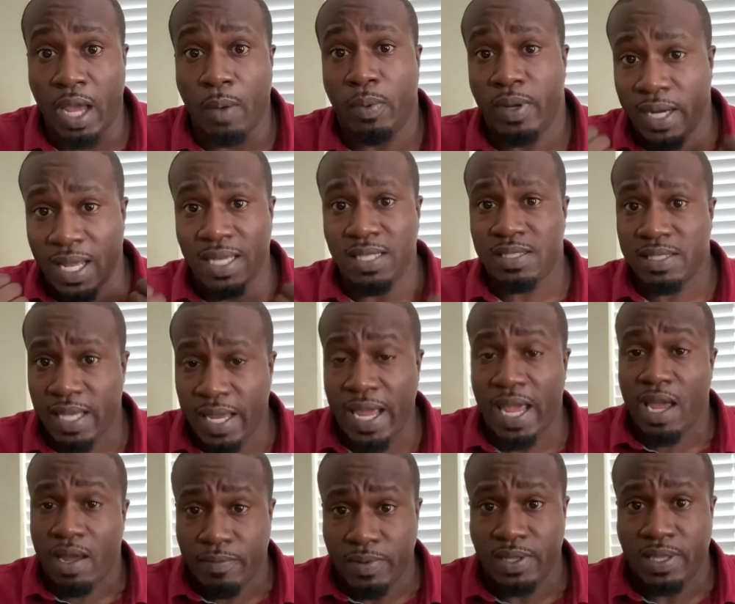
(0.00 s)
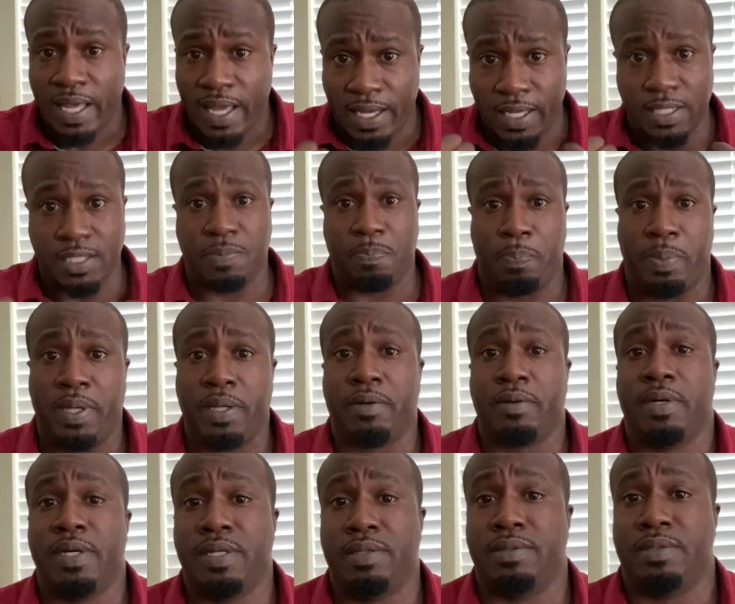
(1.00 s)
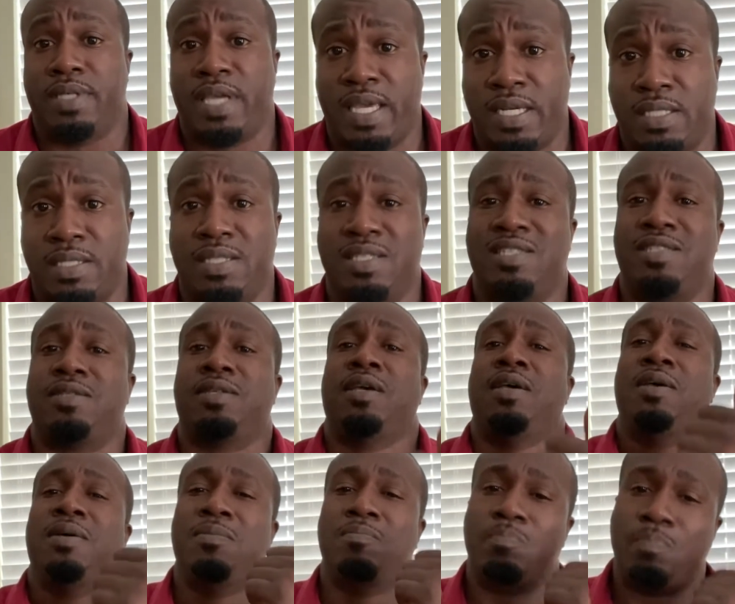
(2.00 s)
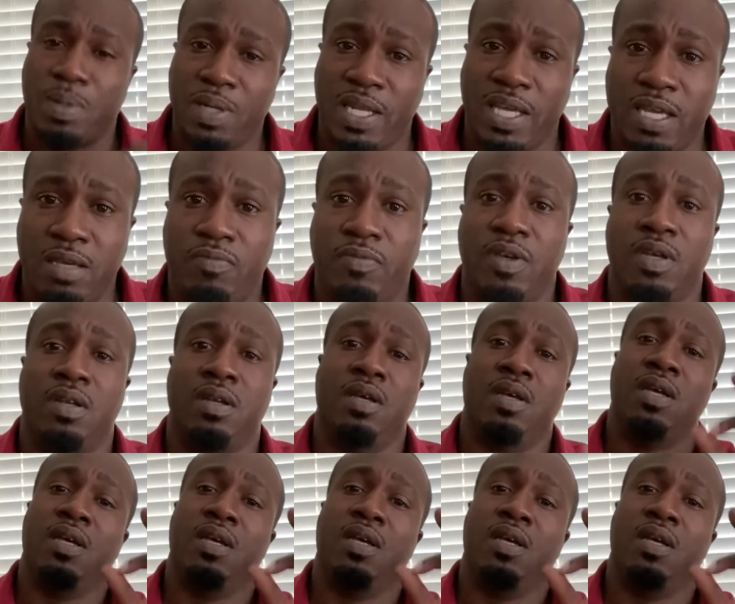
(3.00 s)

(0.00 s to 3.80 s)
when they say everything is bigger in Texas, believe it.